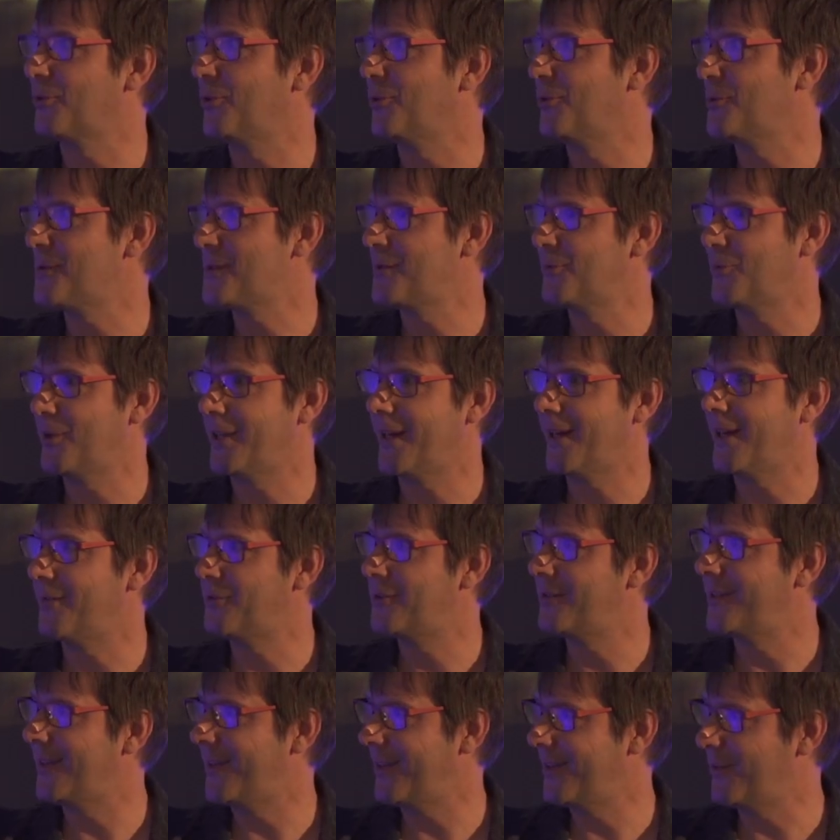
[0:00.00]
roles than we have
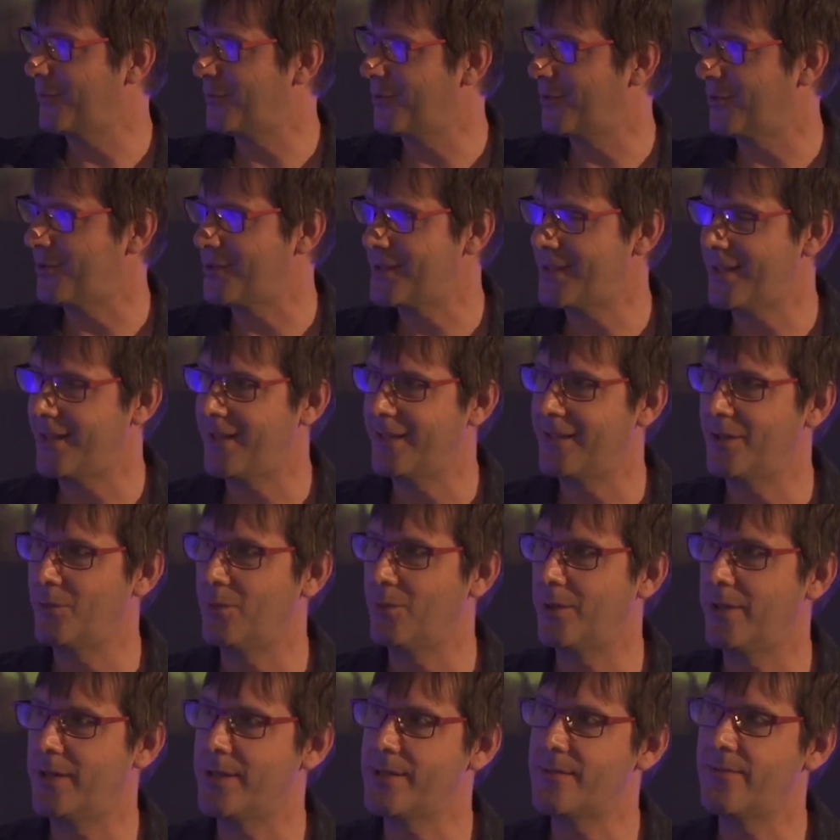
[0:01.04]
today. Of course, Andy
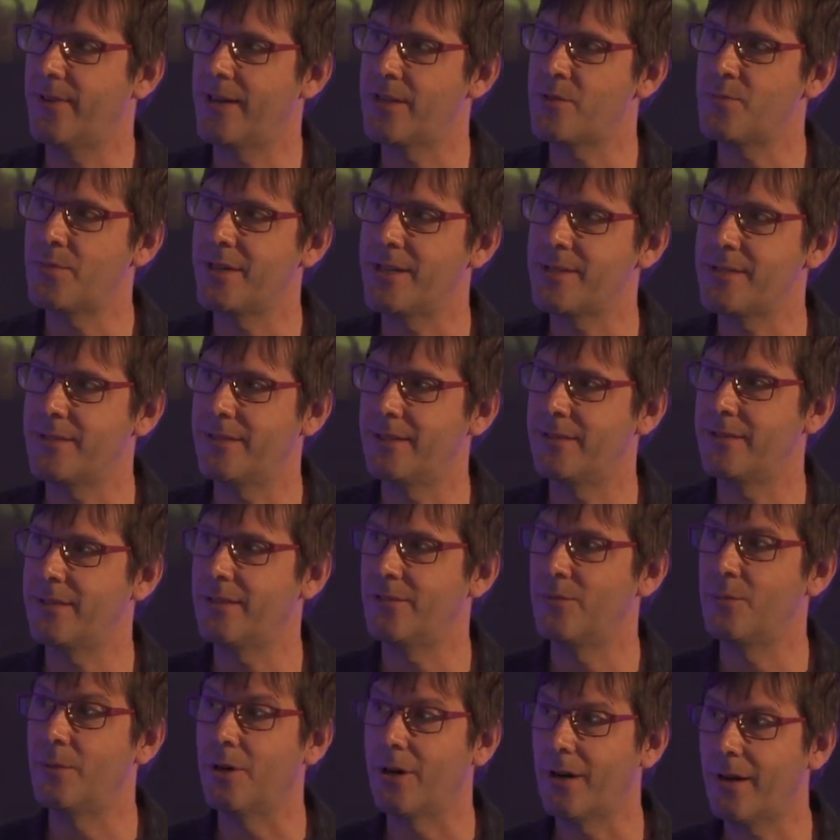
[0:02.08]
was vice president
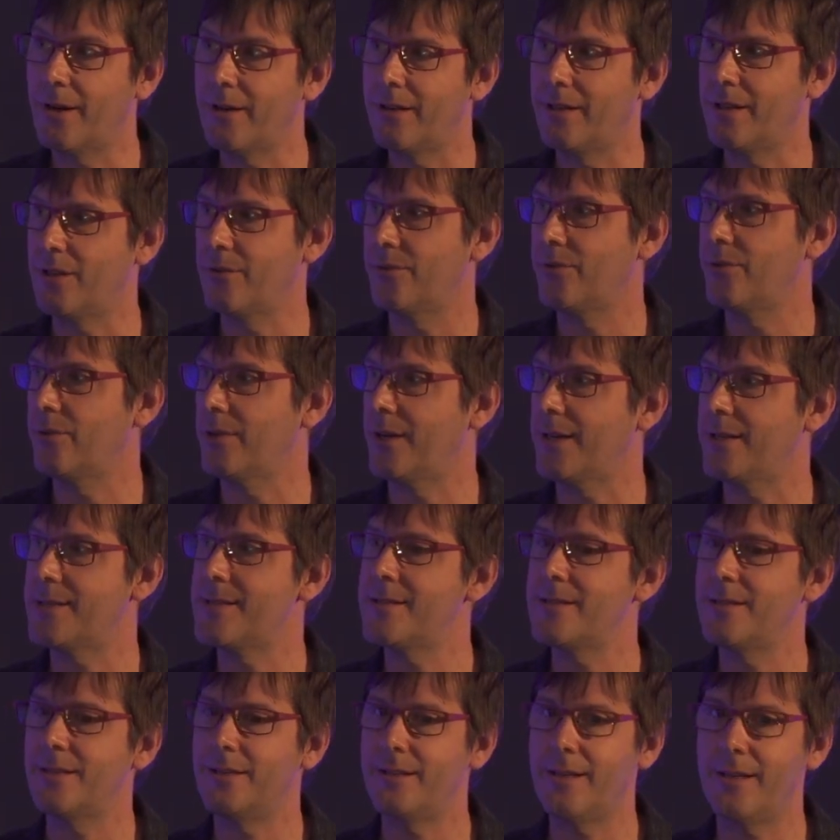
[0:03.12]
of marketing for
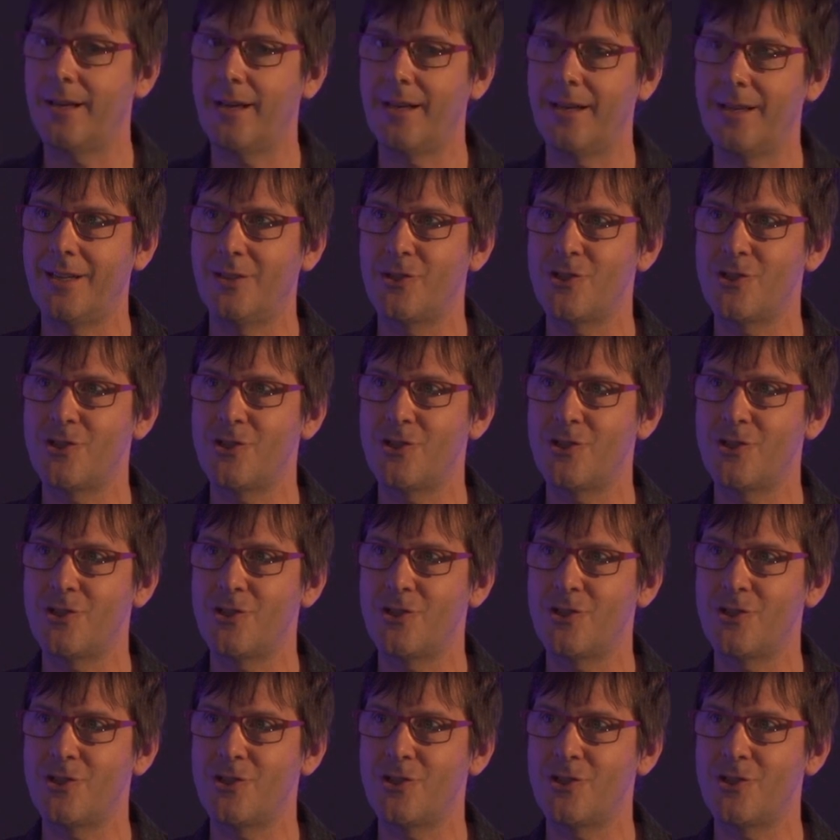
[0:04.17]
SCA.